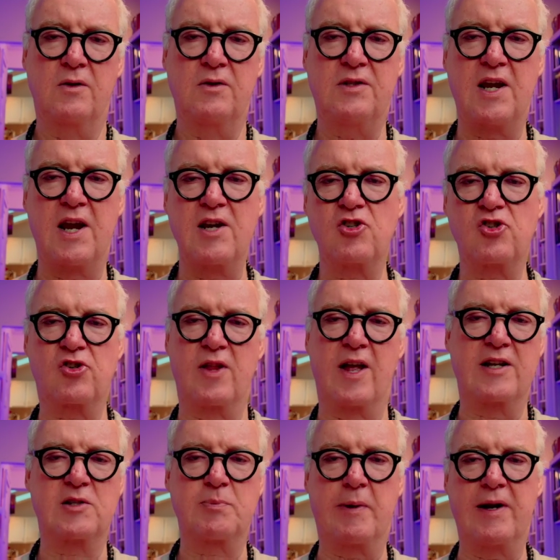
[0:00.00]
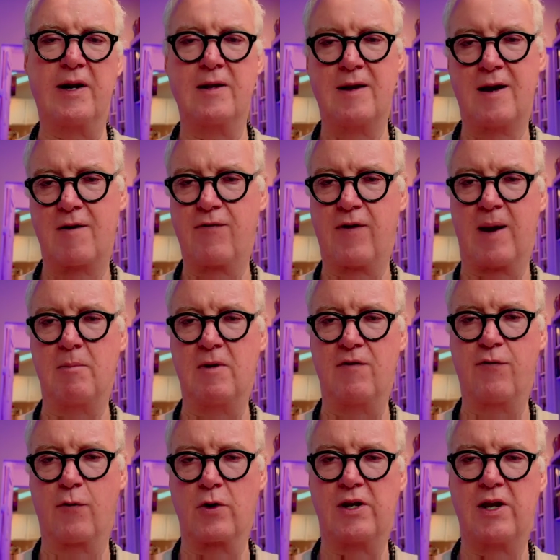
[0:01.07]
dish that's been in their family
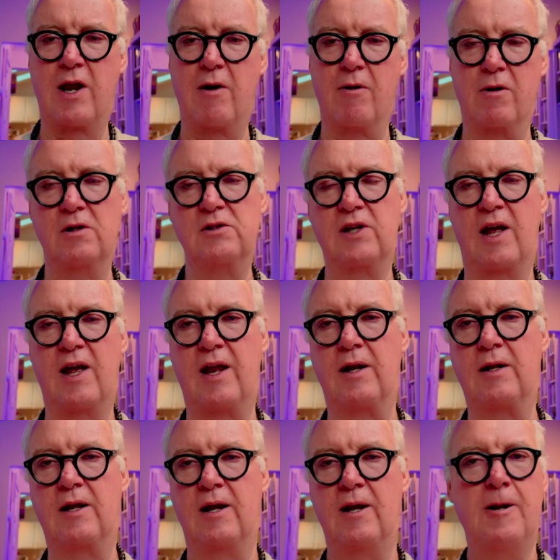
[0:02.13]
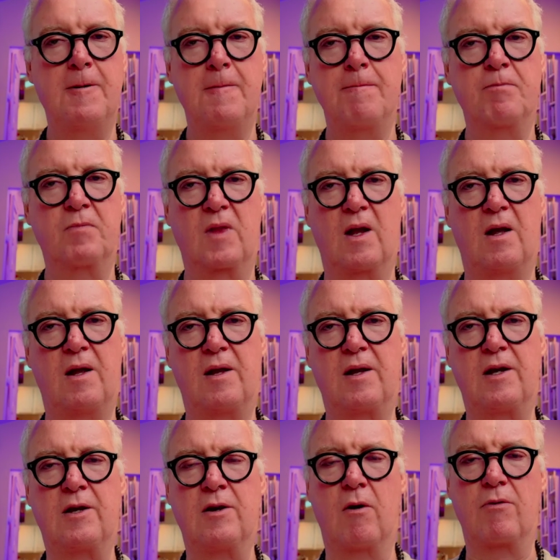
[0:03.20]
for years. And
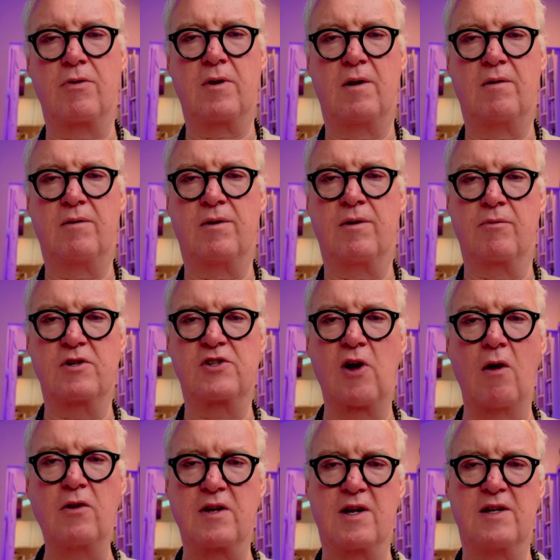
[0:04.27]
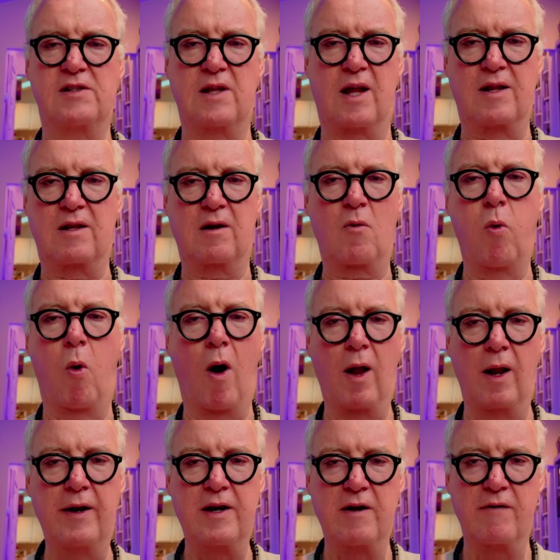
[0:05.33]
the result is that the
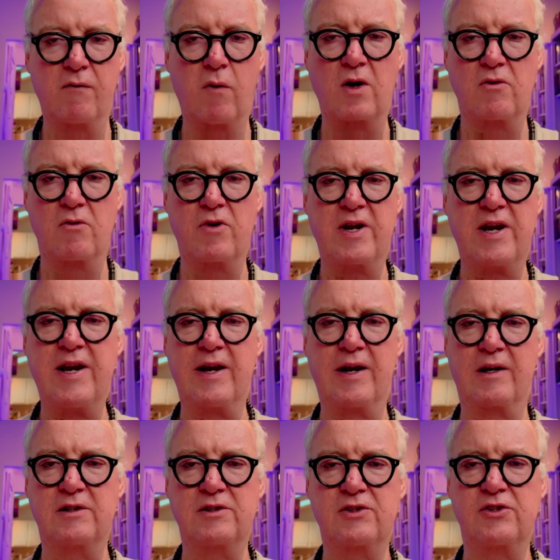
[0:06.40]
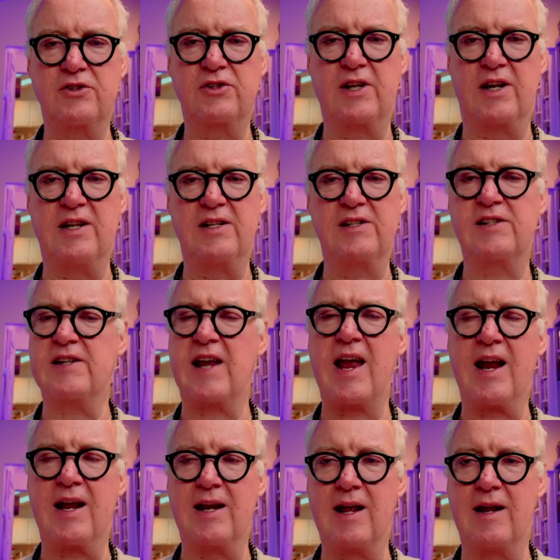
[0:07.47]
quality of what you're eating is just
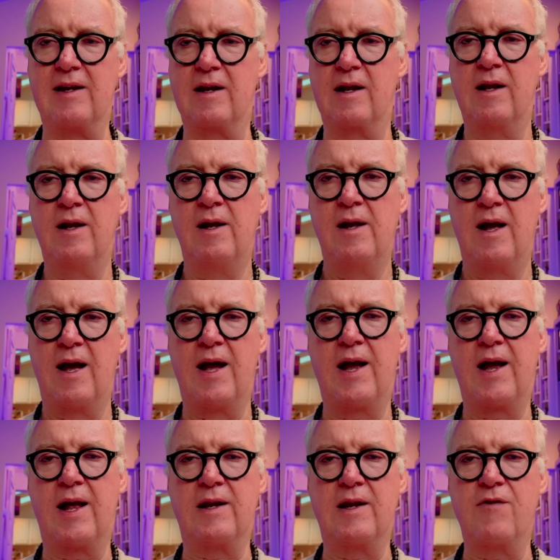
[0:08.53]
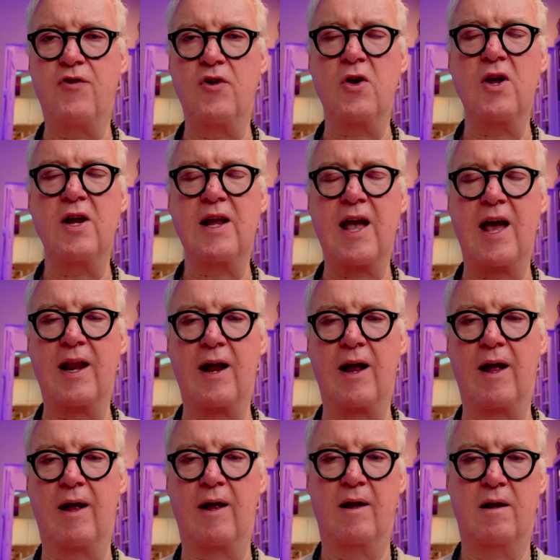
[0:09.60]
insane. And if you can get a